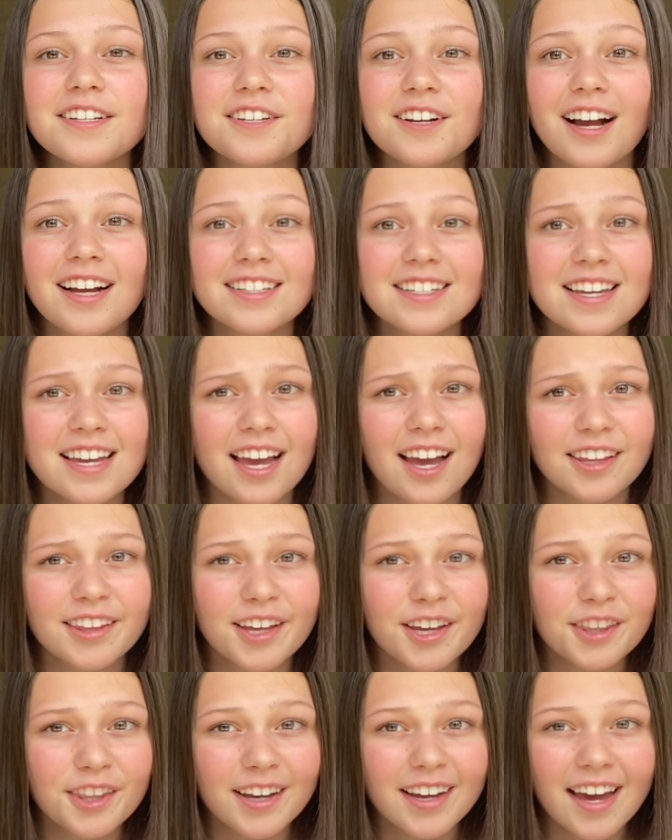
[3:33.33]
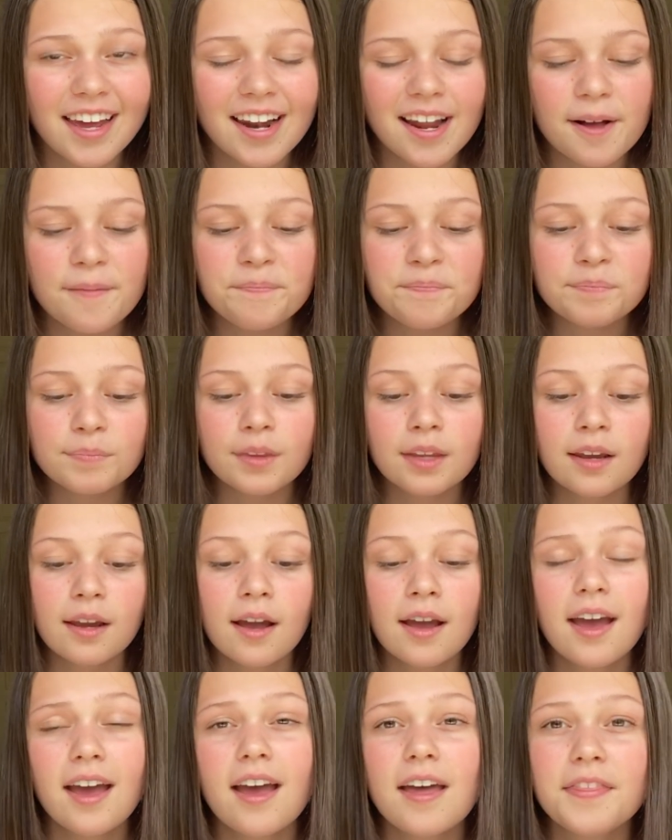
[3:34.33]
so you guys can get a good look at it.
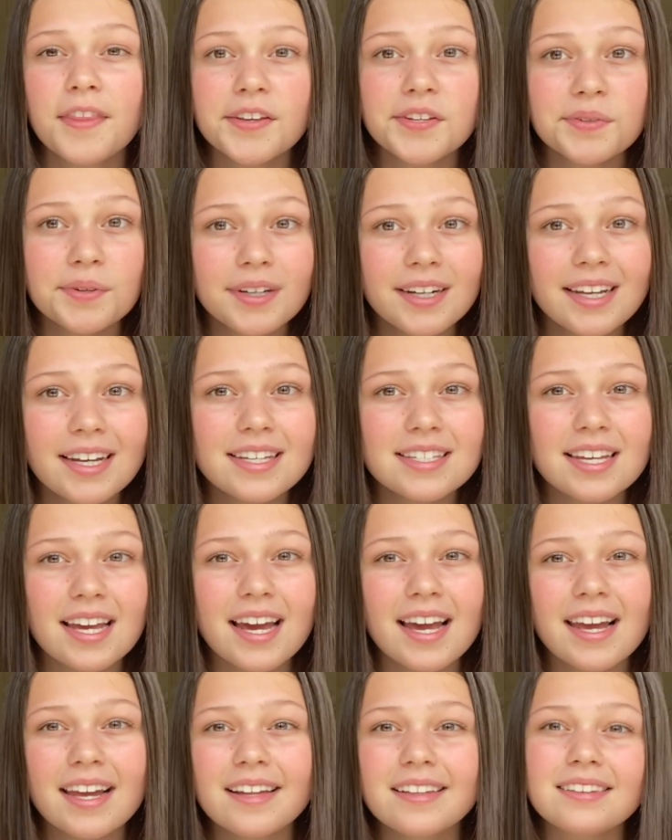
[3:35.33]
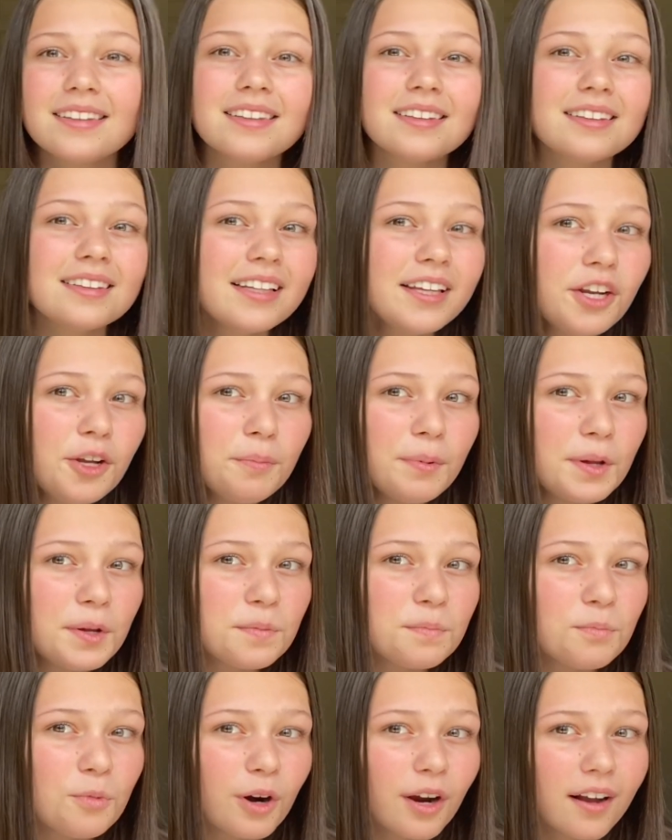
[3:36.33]
This one is a little
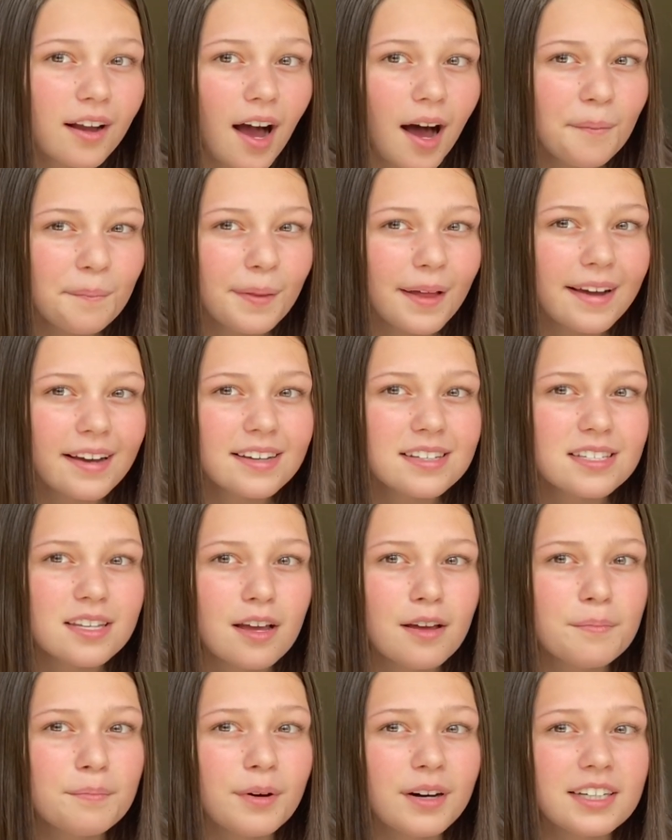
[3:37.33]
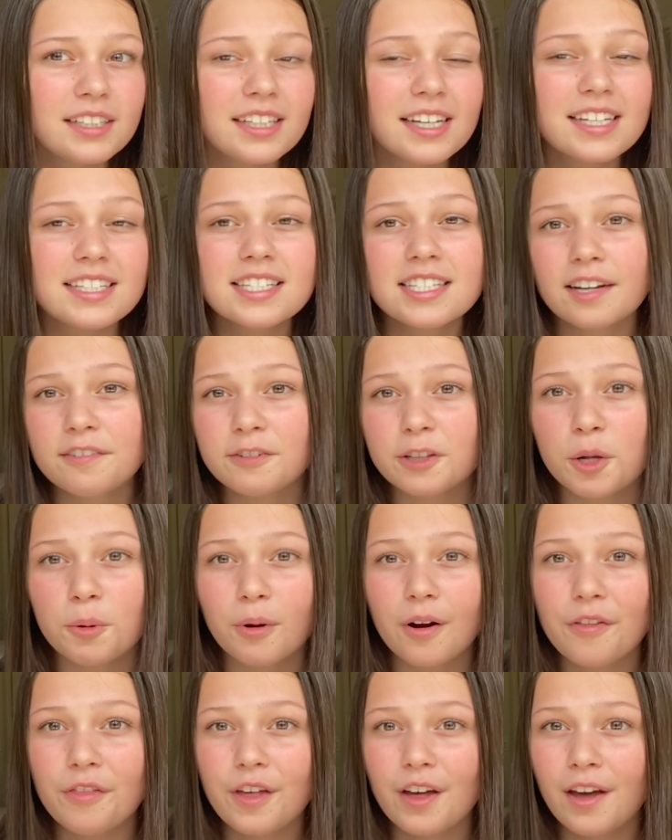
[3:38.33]
bit more complex, but it's definitely
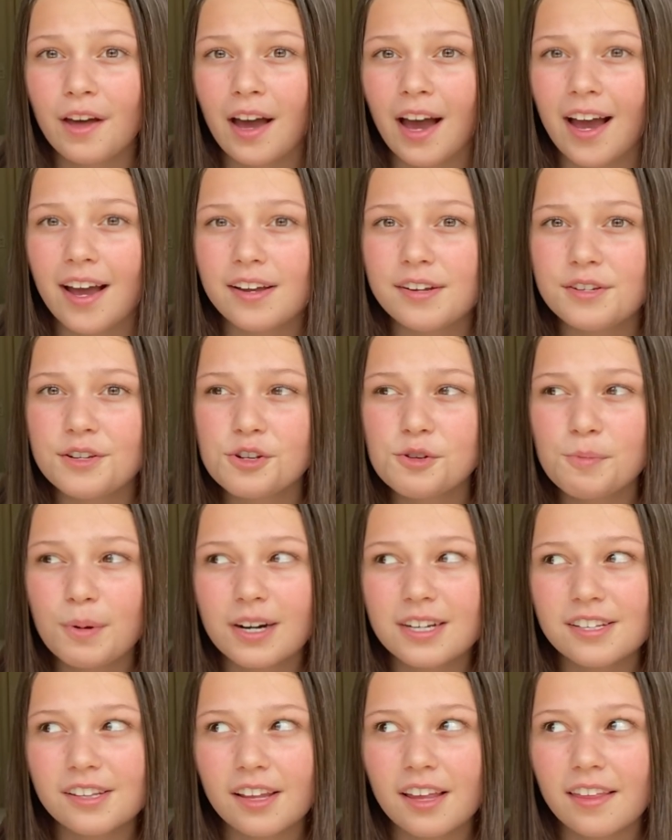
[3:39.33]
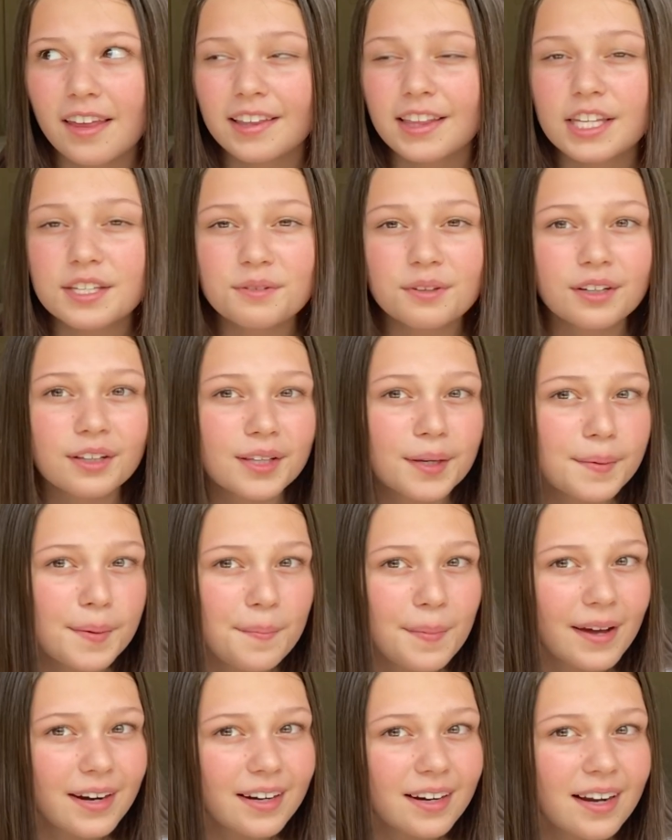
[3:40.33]
worth it. I do personally like this one a little bit
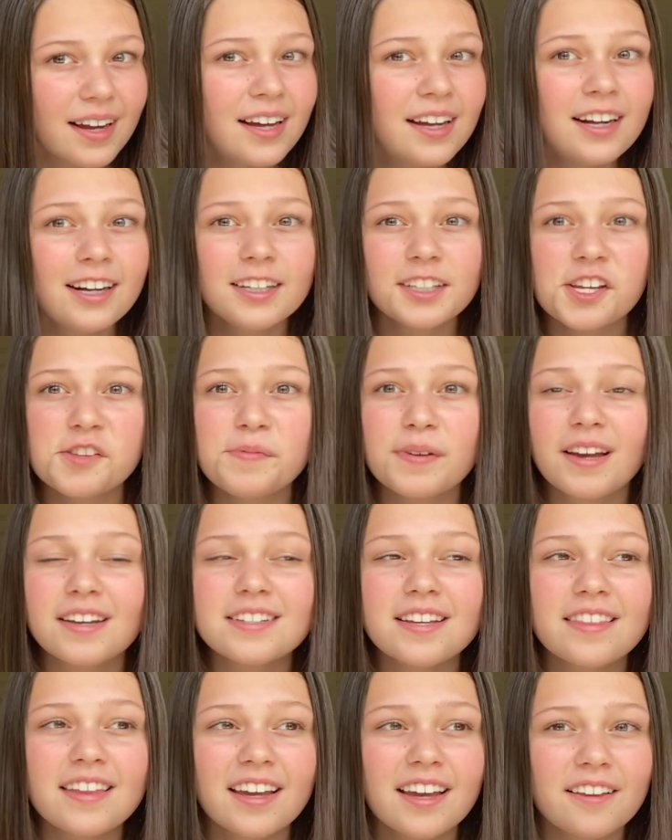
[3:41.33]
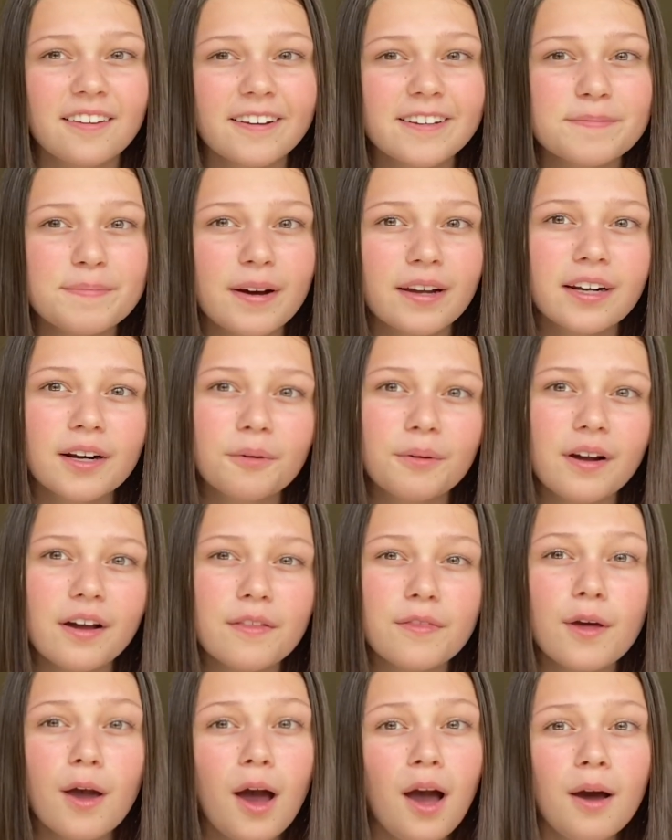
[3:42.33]
better, just because I think it looks better with
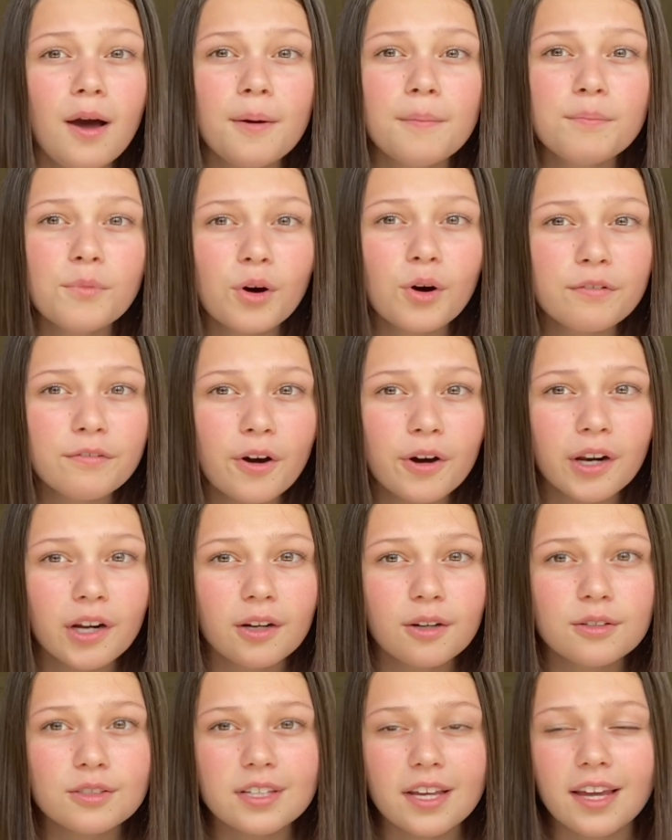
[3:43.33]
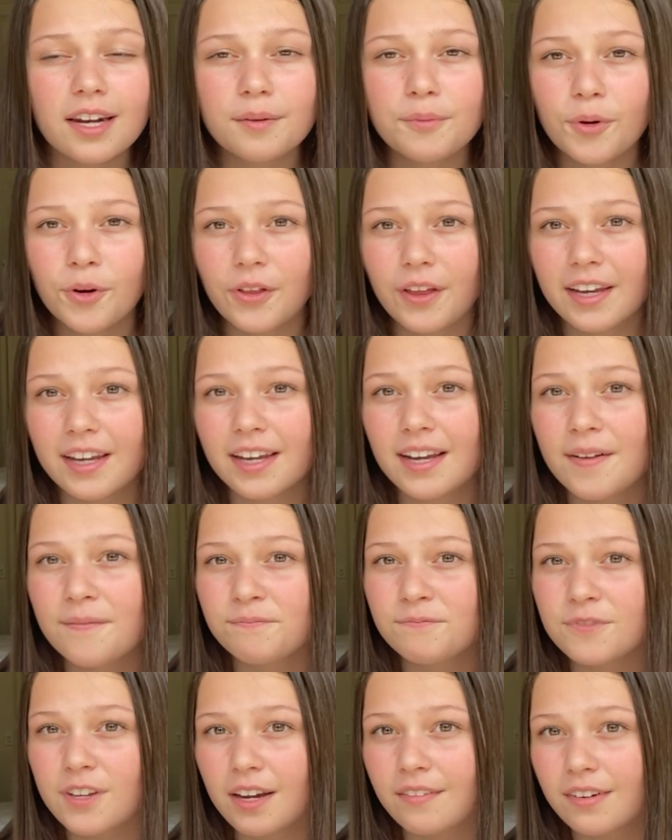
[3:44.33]
more photos and a more like
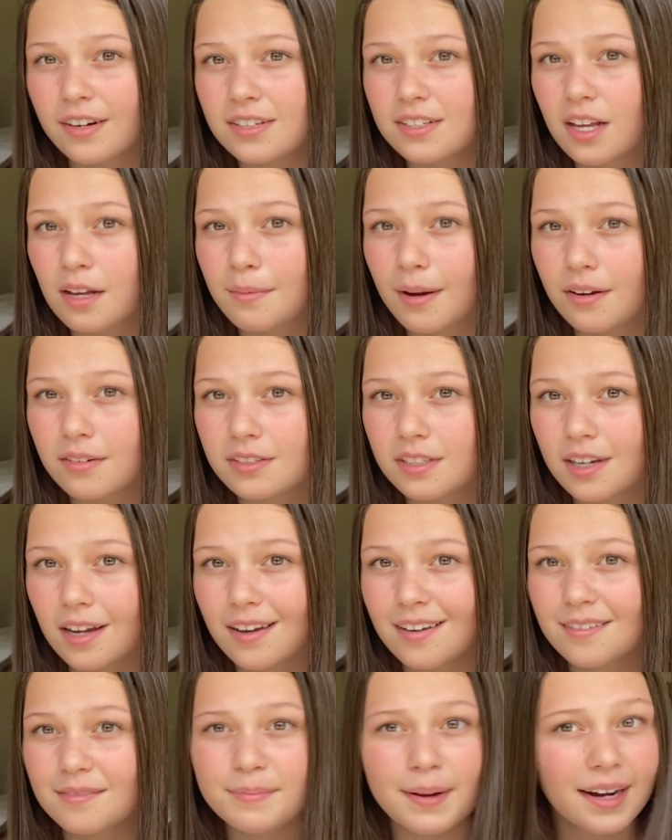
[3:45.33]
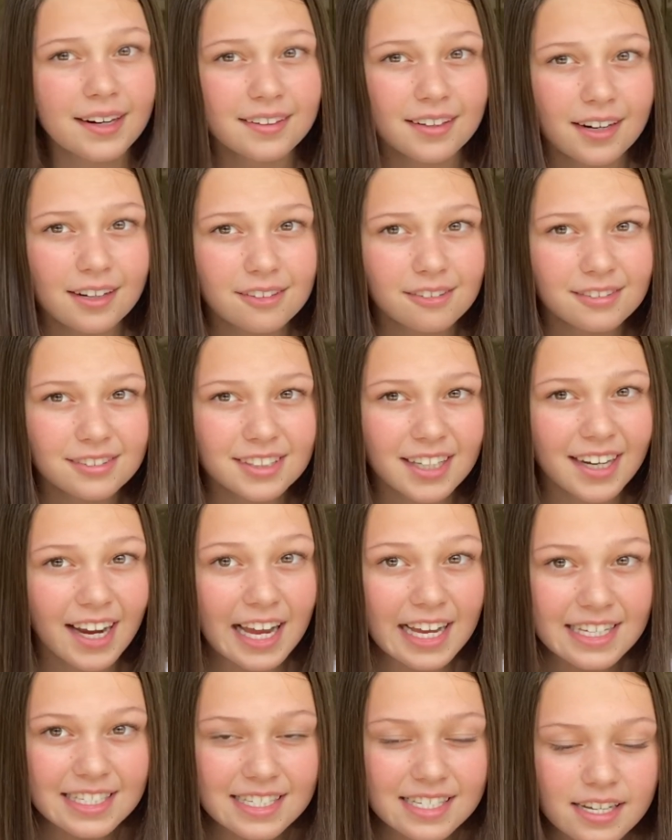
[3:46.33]
diverse amount of backgrounds, I
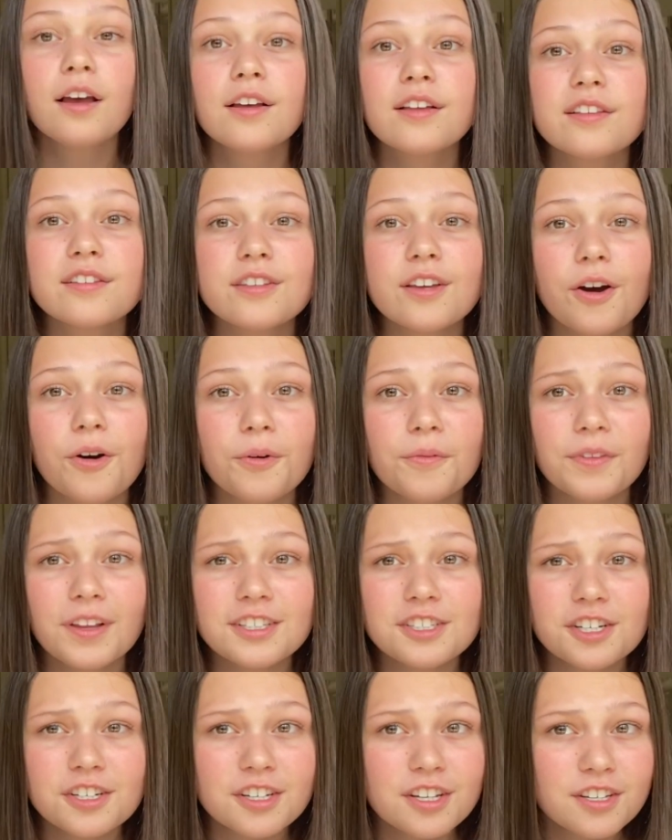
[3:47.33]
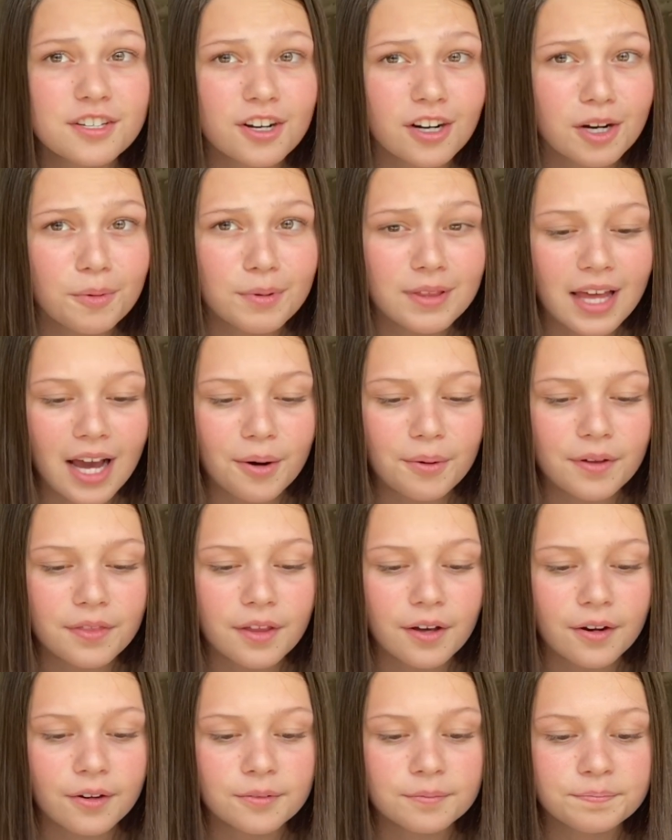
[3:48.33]
guess. So let's just get started with that one
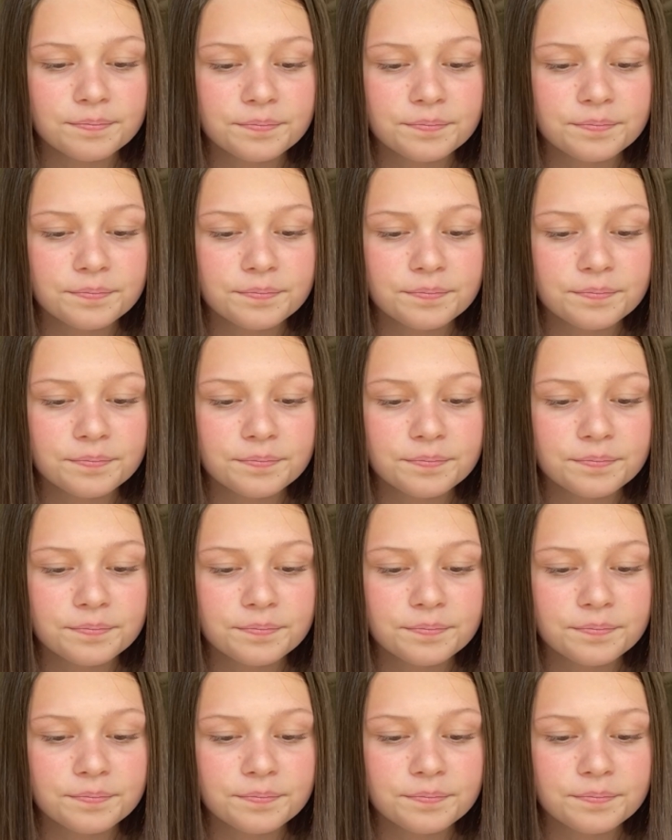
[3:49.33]
though.